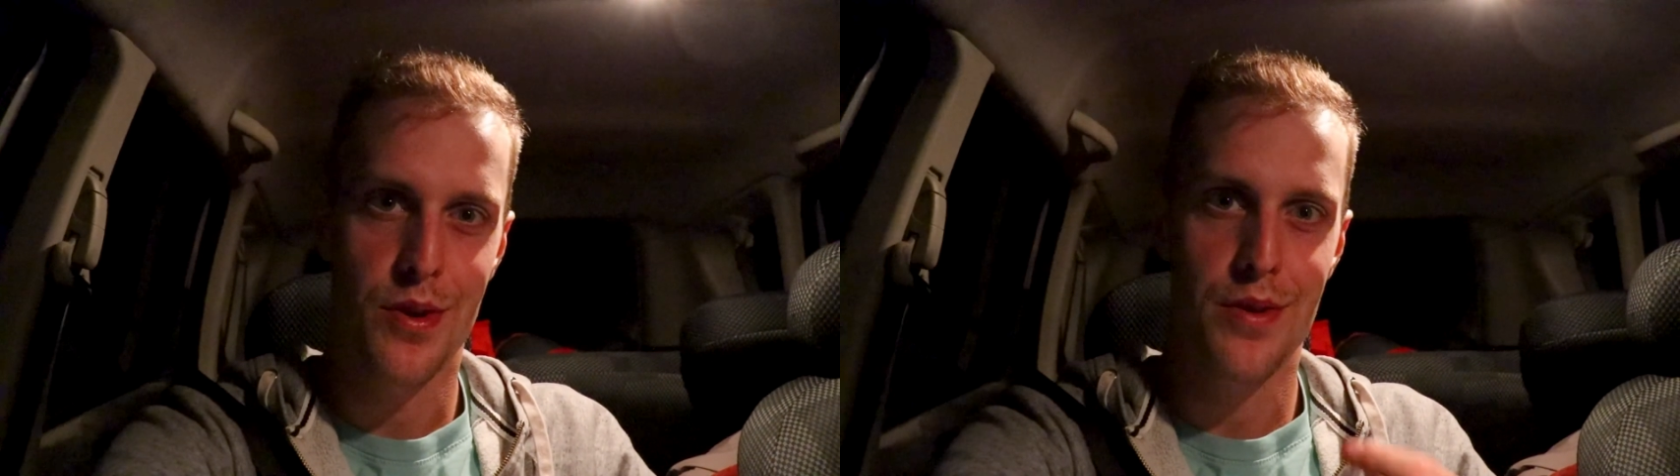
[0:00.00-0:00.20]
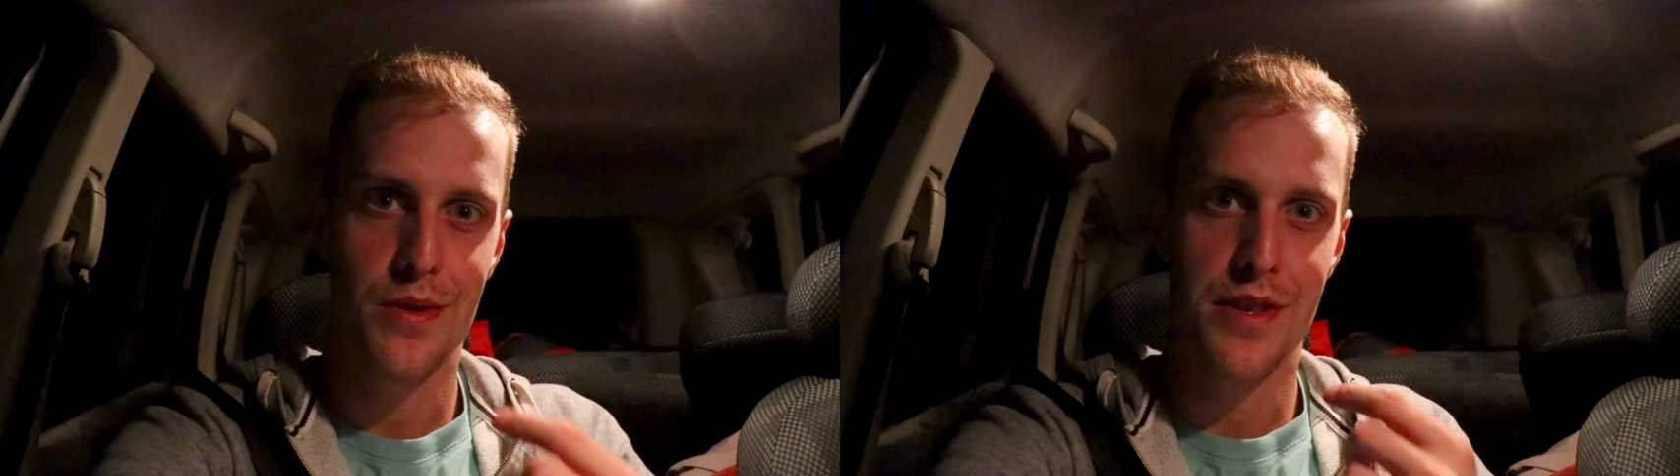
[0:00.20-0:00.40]

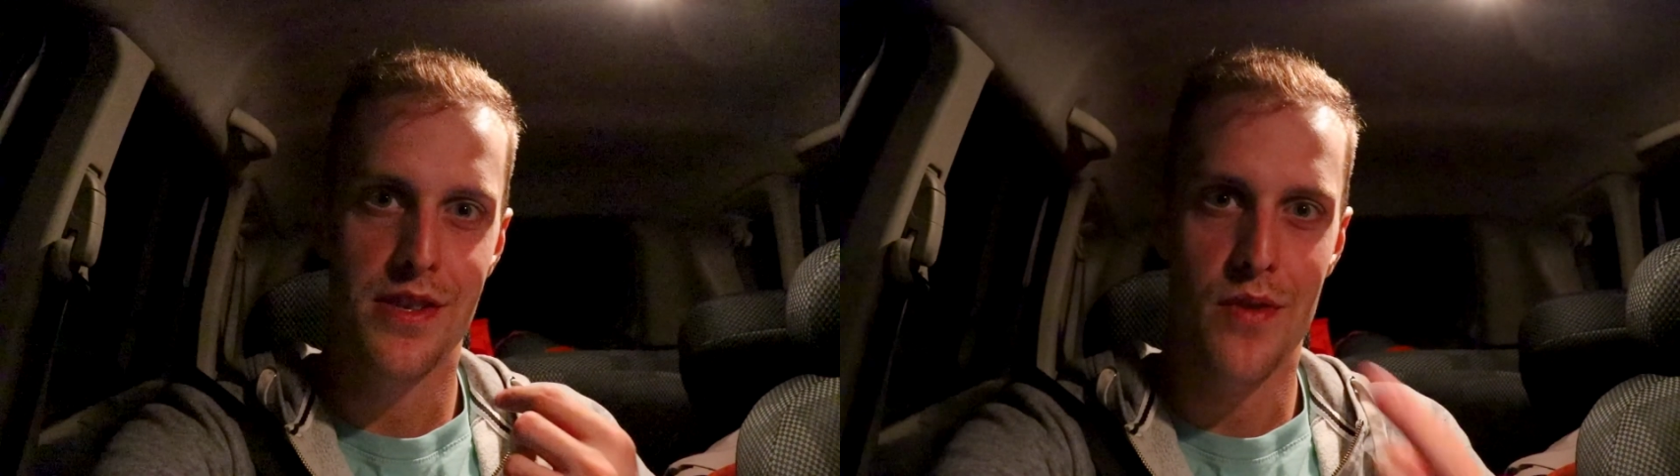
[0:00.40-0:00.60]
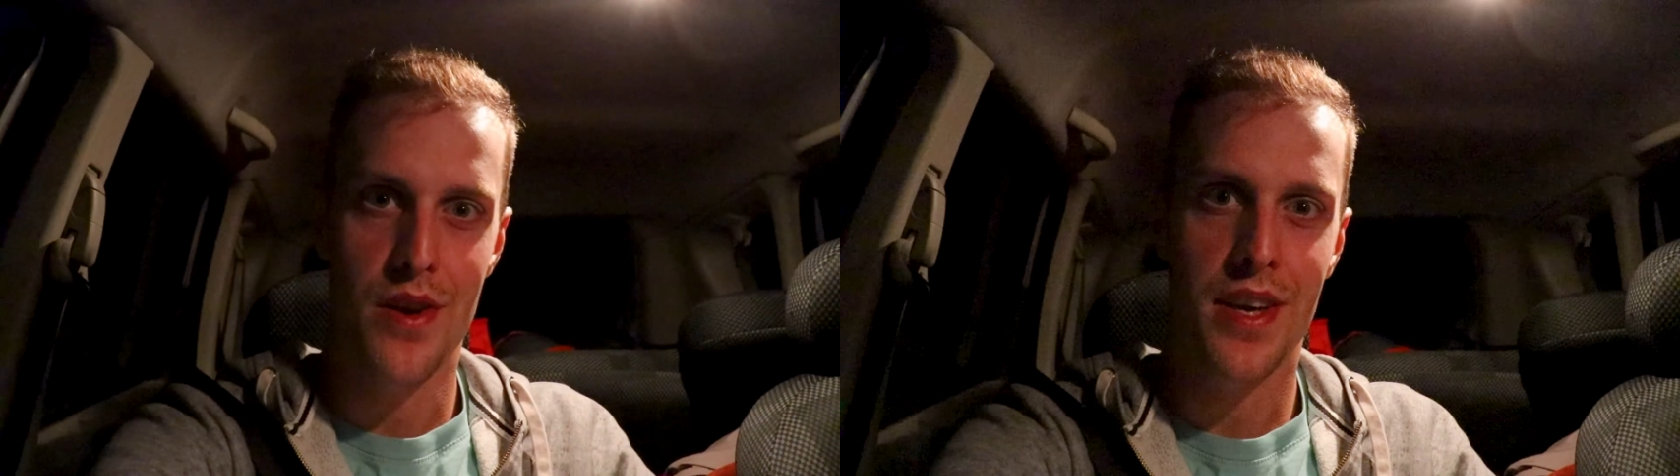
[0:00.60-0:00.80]
go to
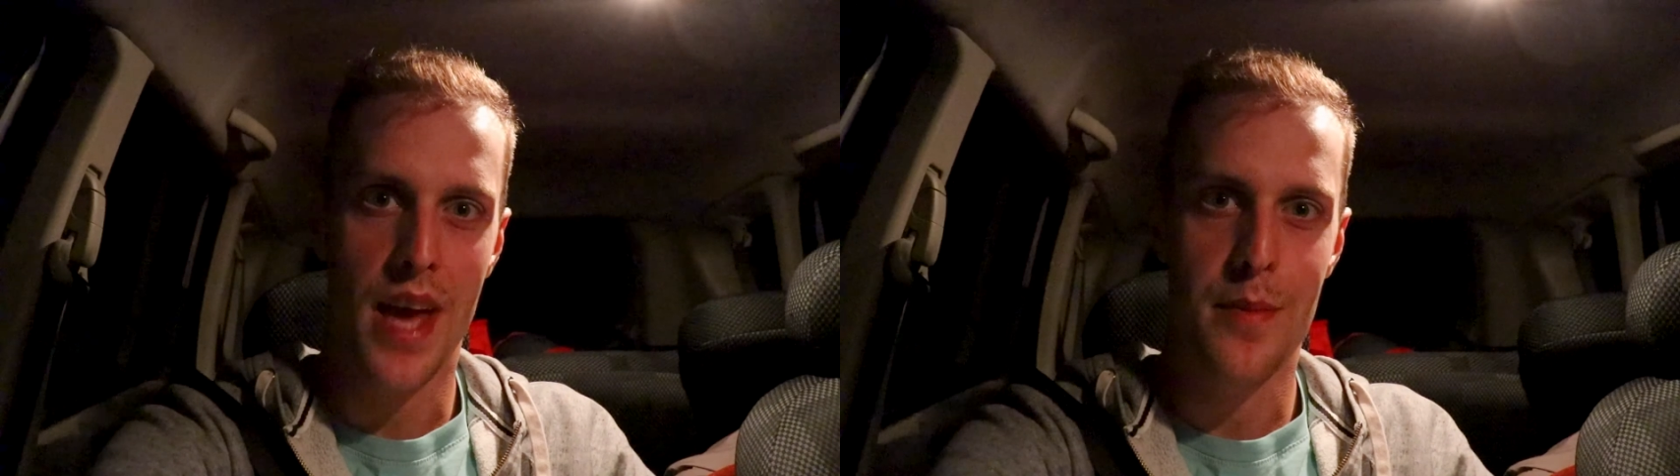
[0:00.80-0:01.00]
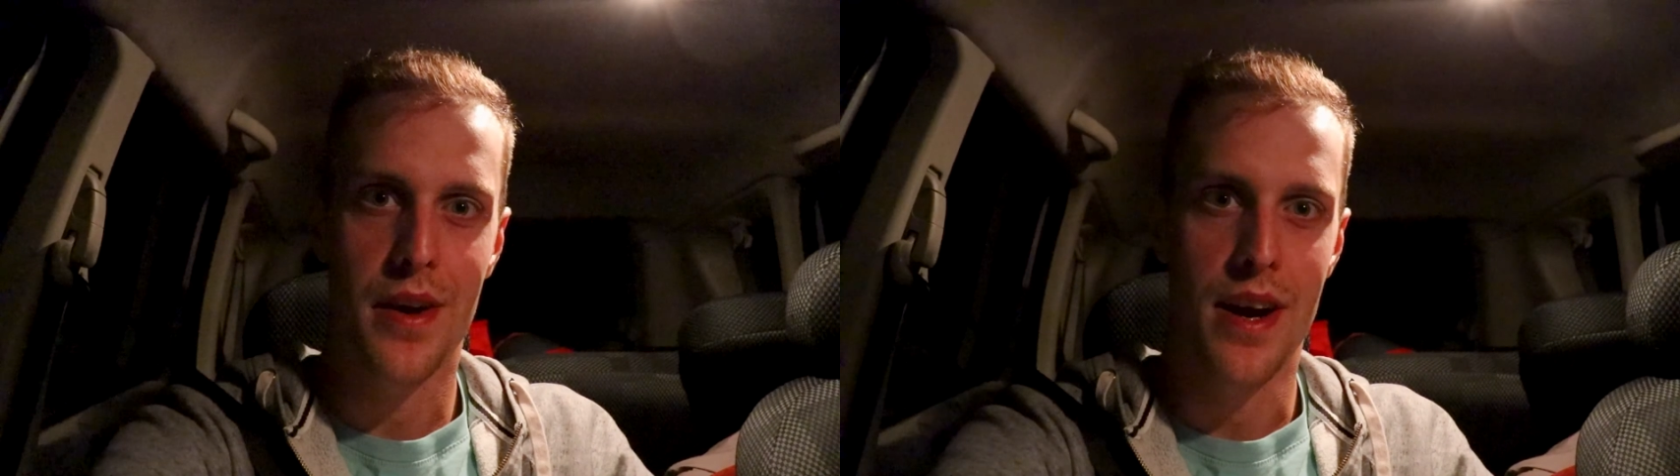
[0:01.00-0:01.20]
this one
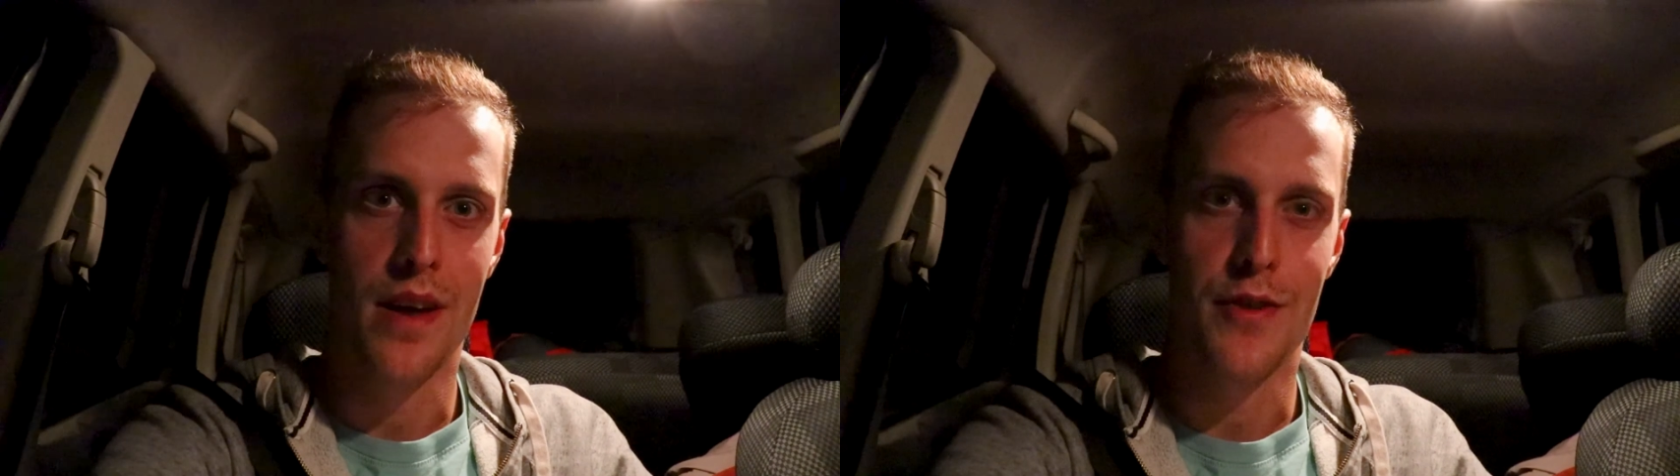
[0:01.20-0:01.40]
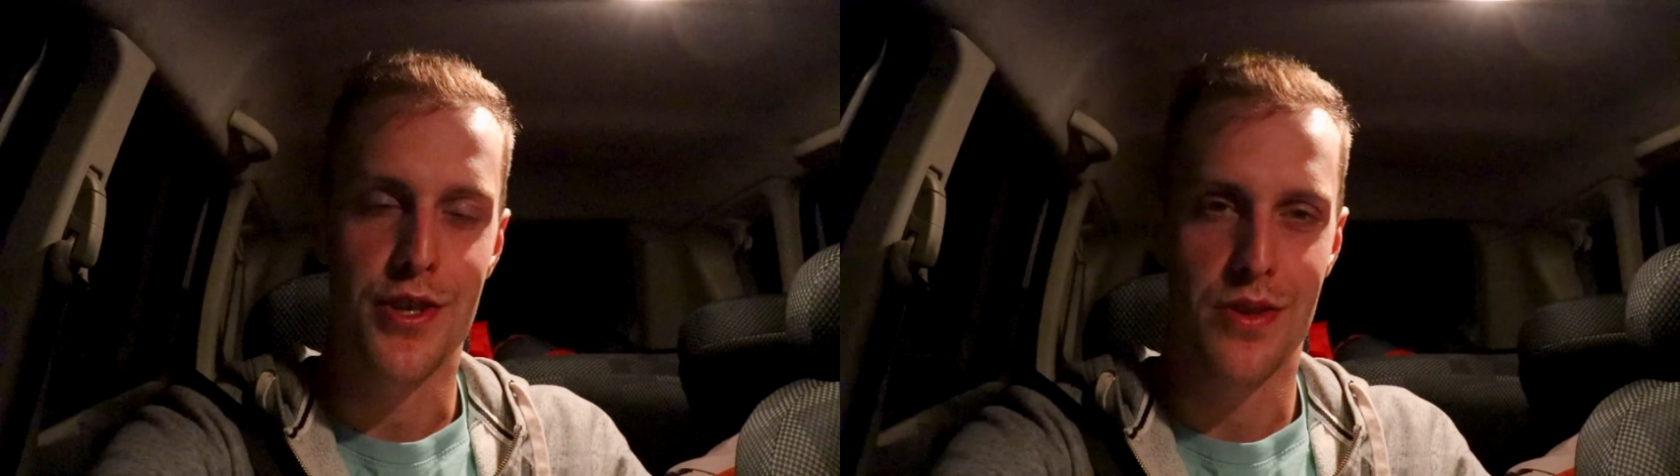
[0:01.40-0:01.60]
campground which